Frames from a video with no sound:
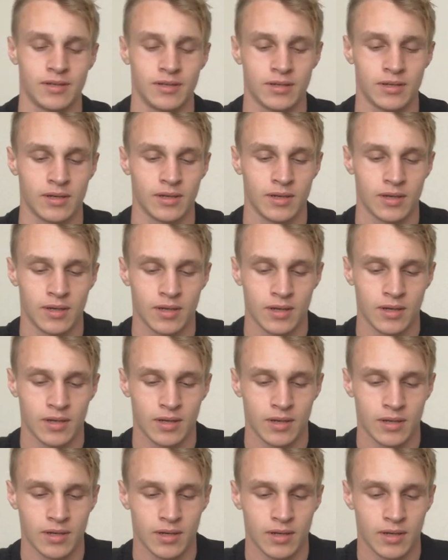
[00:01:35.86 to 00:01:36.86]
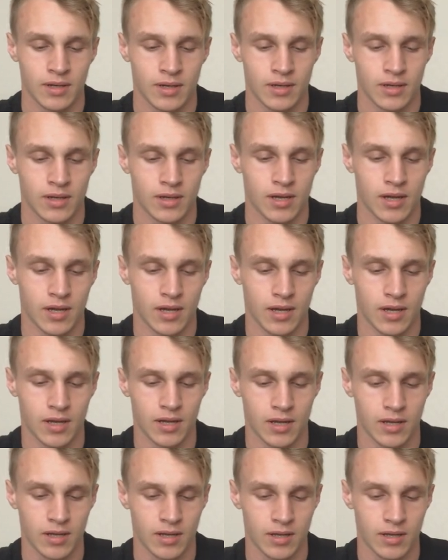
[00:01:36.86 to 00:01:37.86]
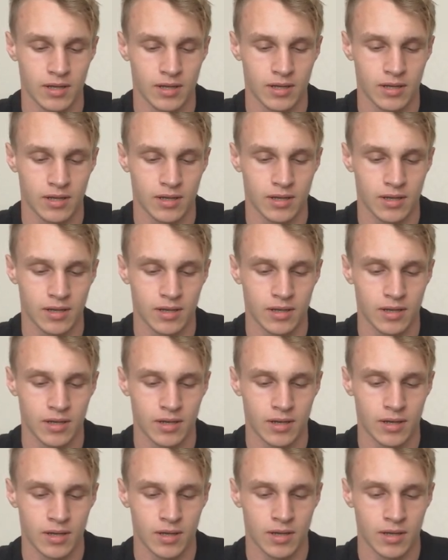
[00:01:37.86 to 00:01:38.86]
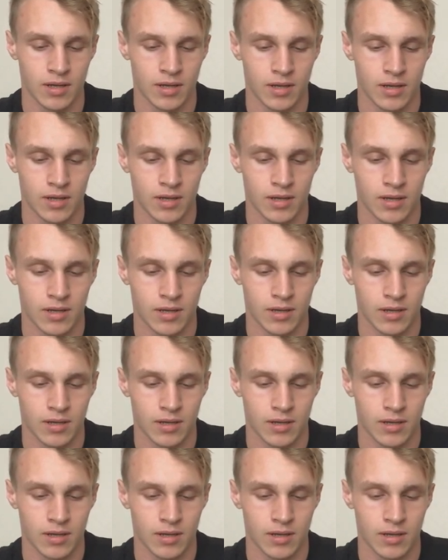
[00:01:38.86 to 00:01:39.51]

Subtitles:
(silence)